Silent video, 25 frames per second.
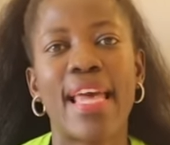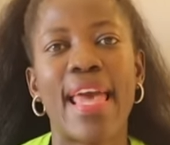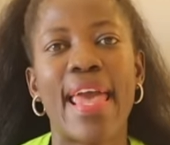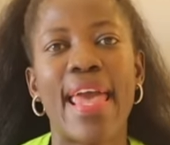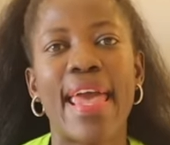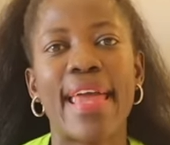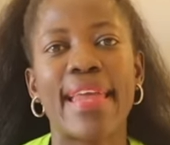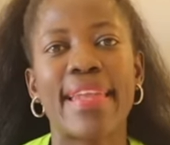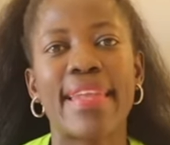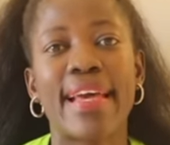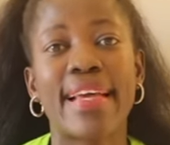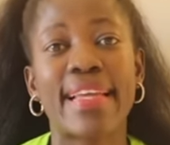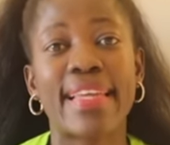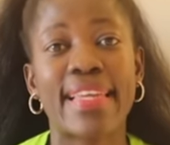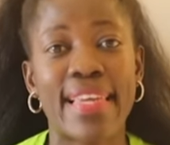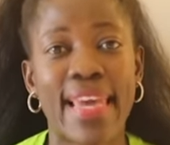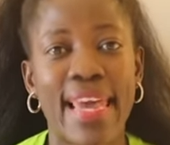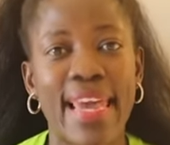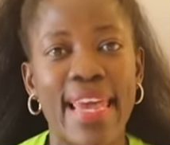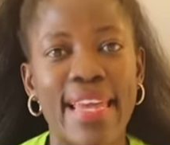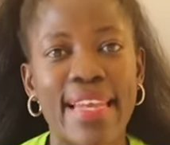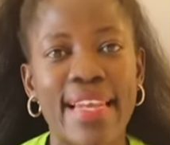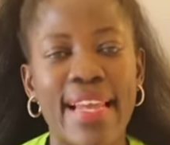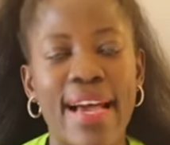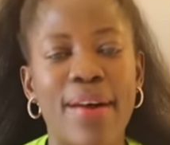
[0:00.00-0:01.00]
And
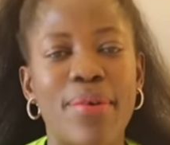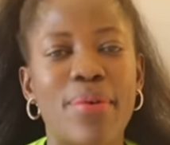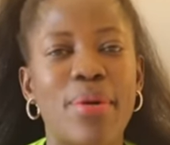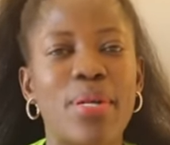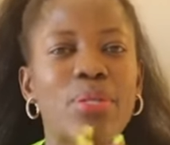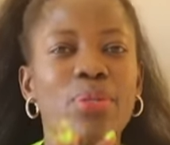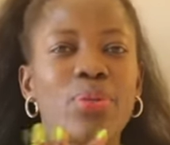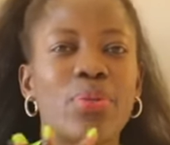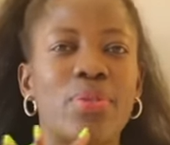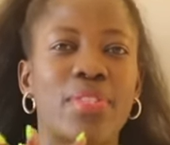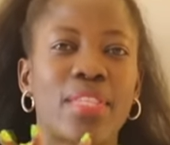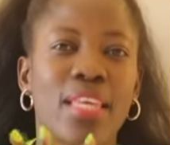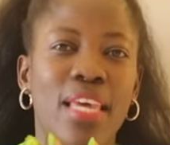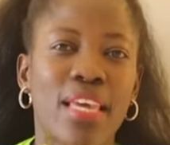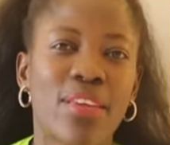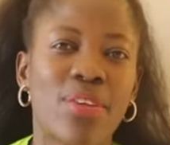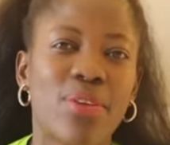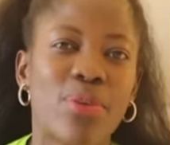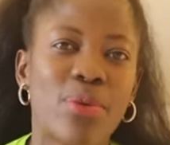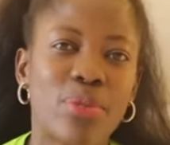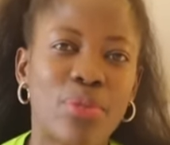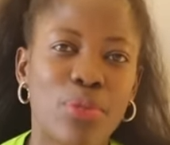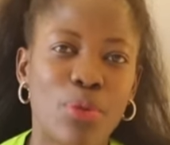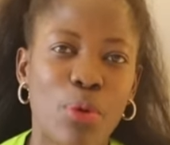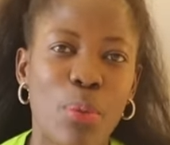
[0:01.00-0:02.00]
again, I want to
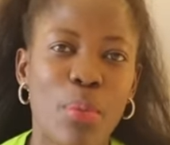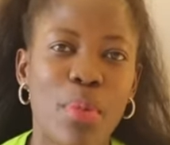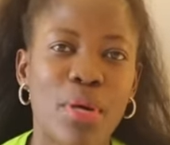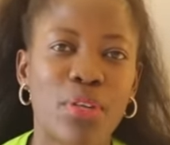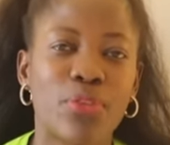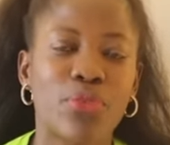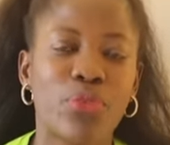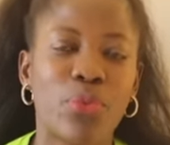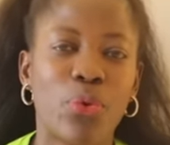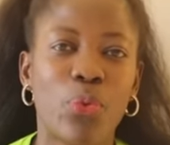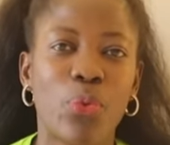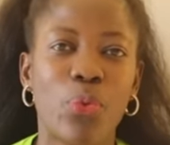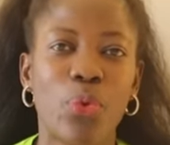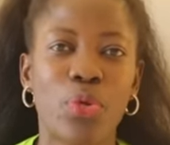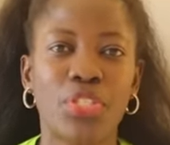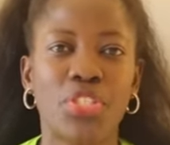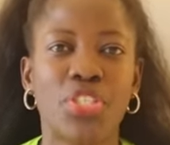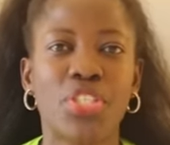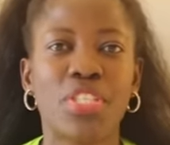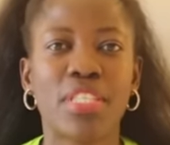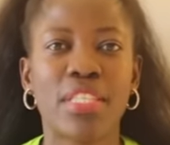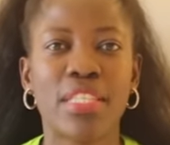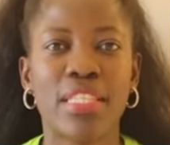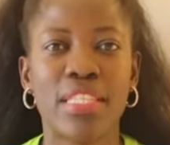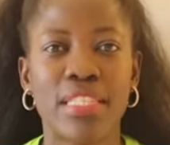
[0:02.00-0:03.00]
thank you so much for
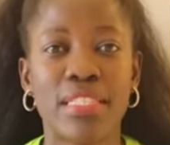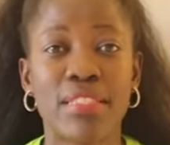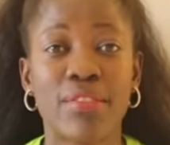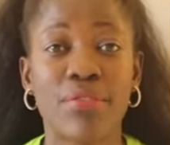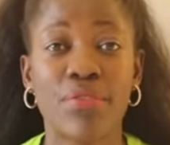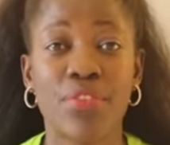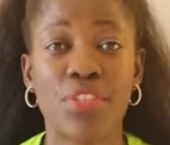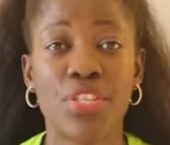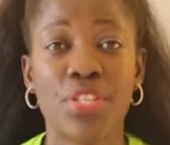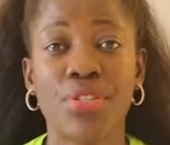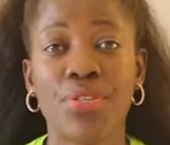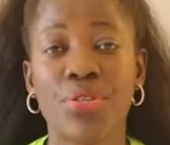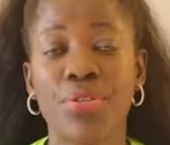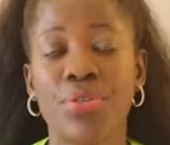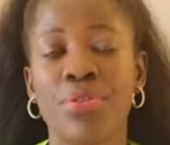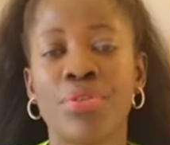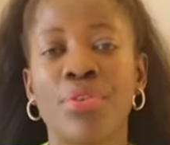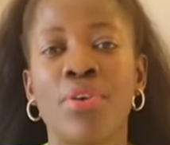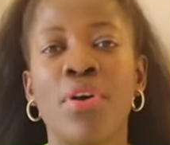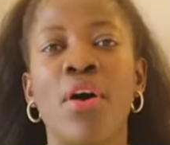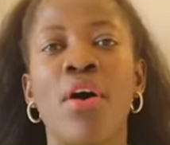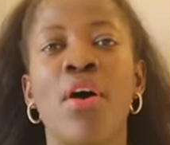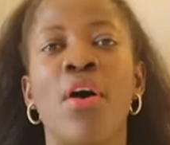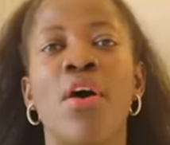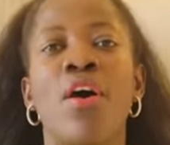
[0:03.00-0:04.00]
watching this
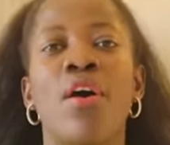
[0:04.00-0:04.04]
video,